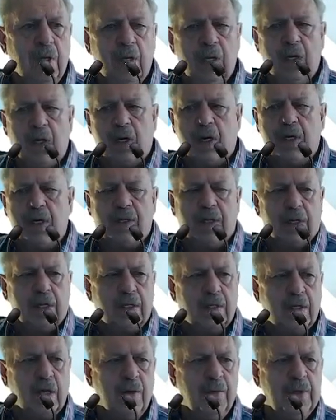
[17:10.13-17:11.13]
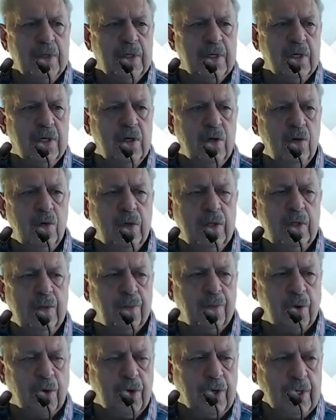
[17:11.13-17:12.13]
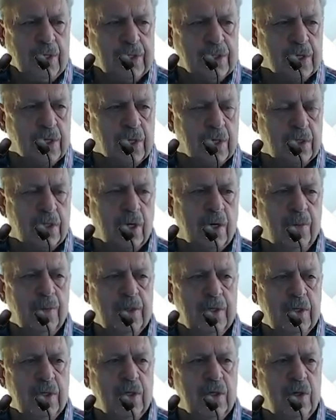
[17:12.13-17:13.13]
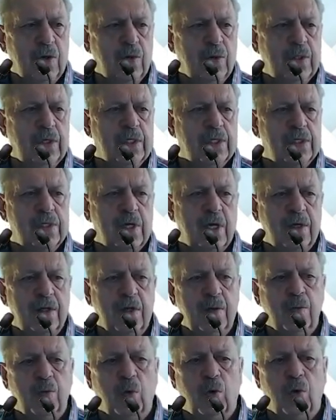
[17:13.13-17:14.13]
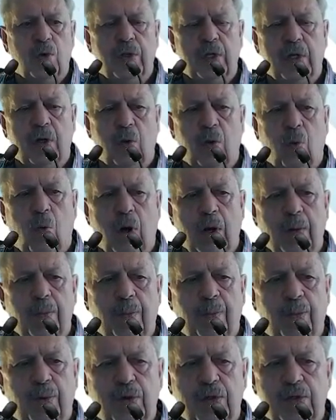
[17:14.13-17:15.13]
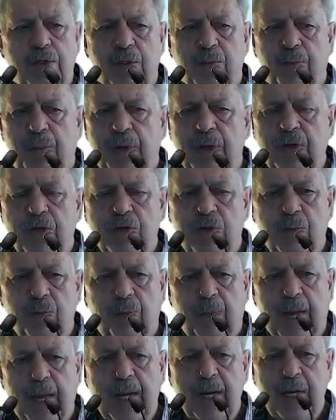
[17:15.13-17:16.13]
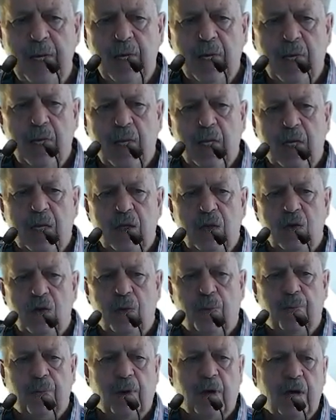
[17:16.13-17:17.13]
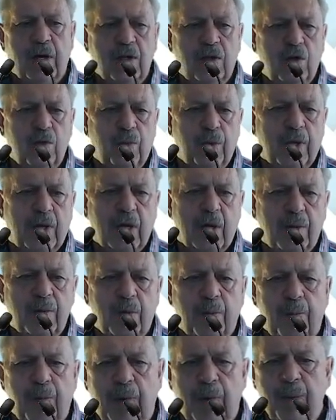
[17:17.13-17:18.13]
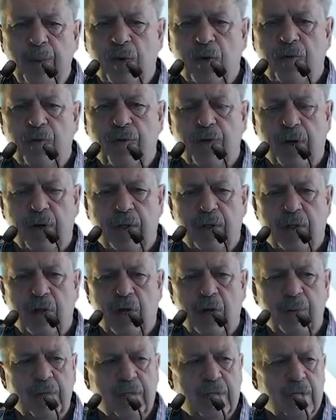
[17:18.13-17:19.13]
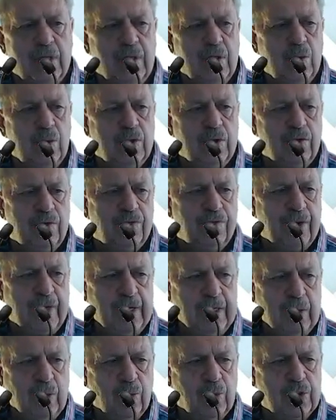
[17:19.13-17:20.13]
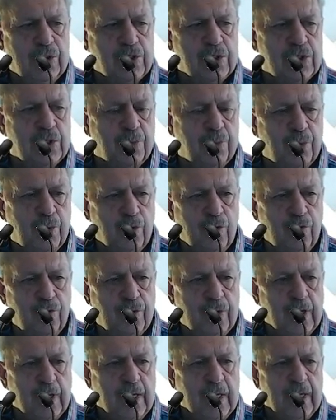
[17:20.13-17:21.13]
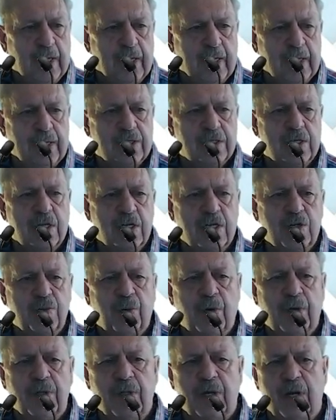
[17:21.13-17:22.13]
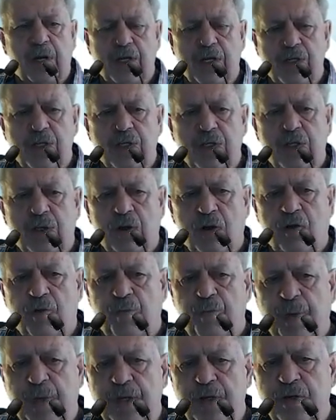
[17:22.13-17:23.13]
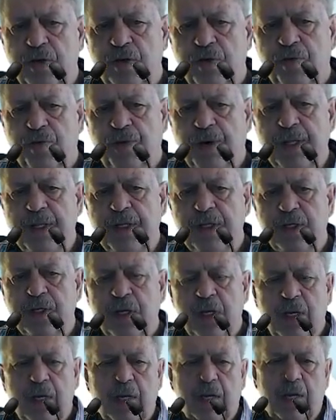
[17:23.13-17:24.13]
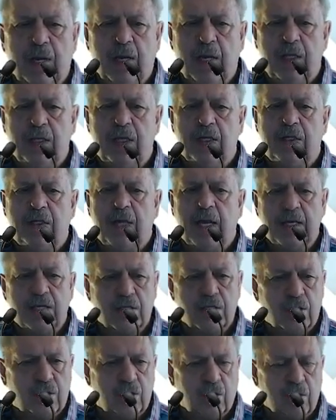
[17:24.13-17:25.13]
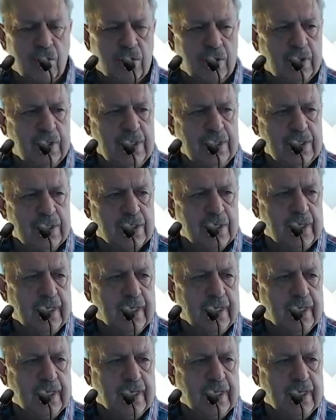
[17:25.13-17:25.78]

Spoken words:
Right, retirement annuity products. A retirement annuity is nothing more than a one-person pension plan. You apply to become a member of a retirement annuity fund, which is approved as such by the Registrar of Pension Funds and the tax authorities.